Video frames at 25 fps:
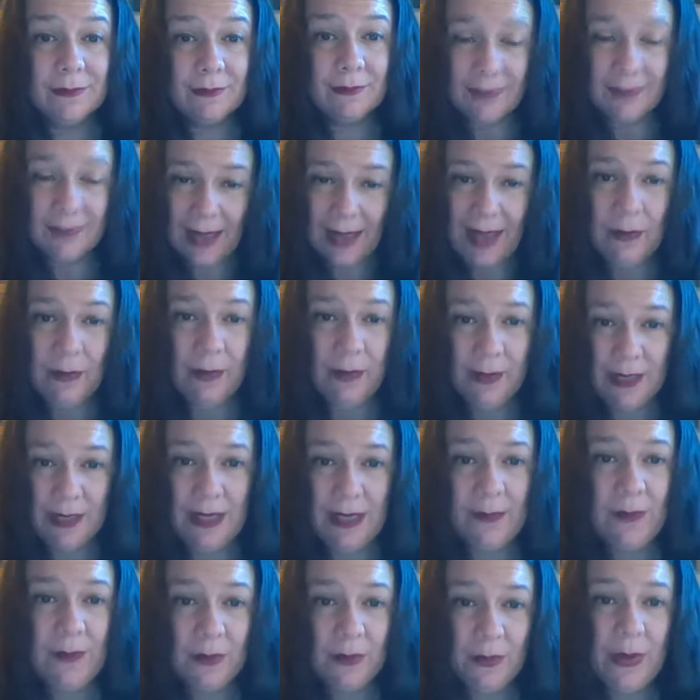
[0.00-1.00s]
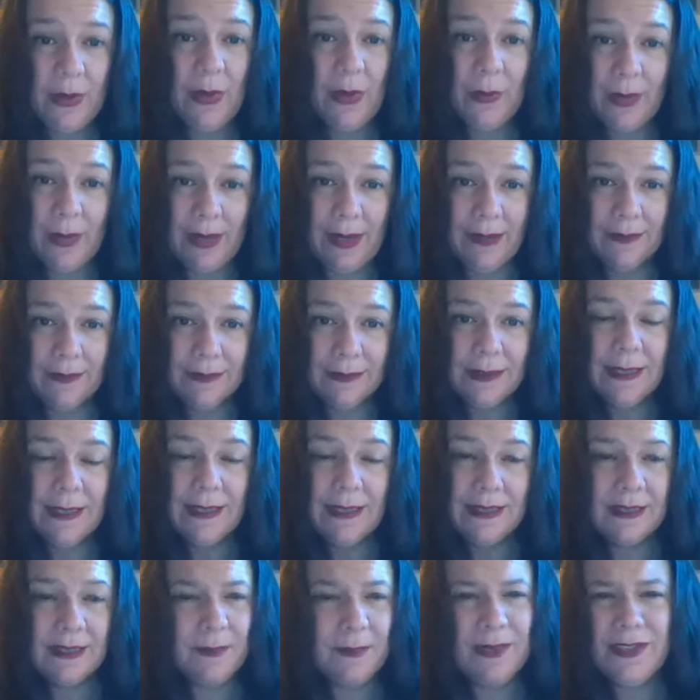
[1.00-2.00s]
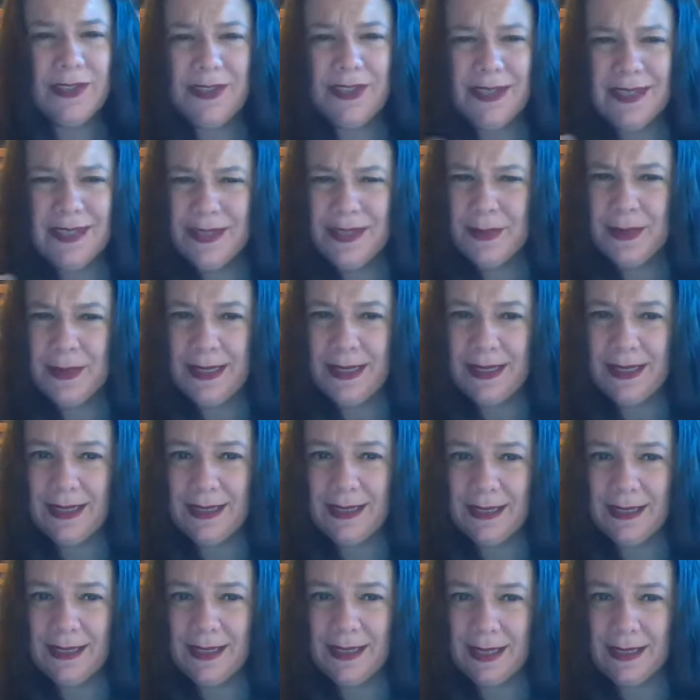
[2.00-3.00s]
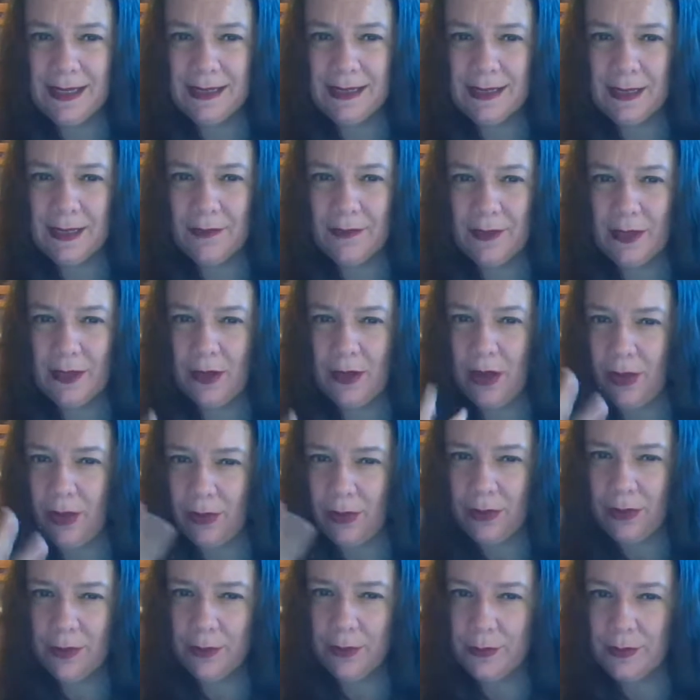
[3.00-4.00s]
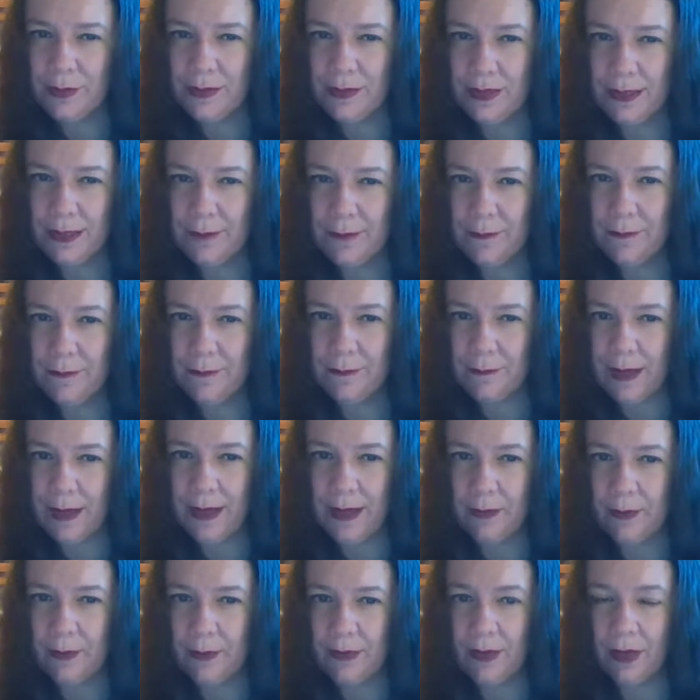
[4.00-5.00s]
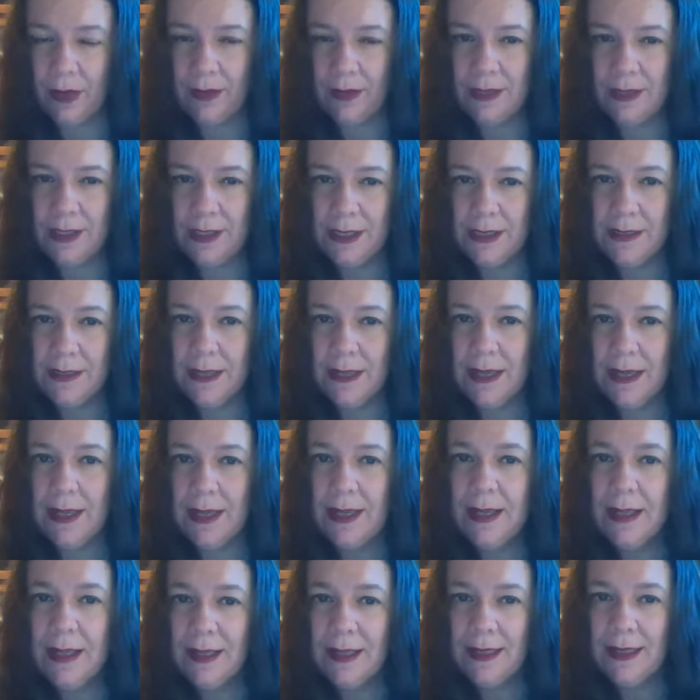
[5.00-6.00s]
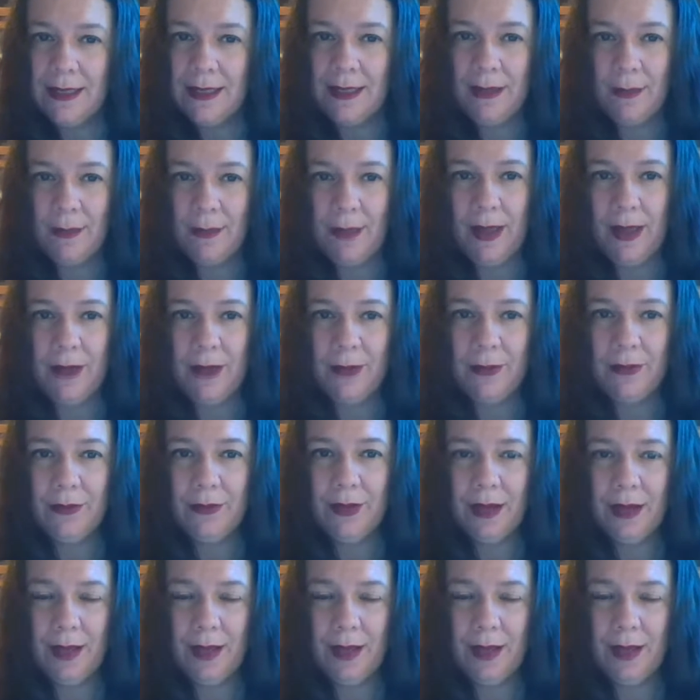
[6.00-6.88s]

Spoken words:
that would keep you going, especially as we get into Thanksgiving and all of those like fake mythologies. Think about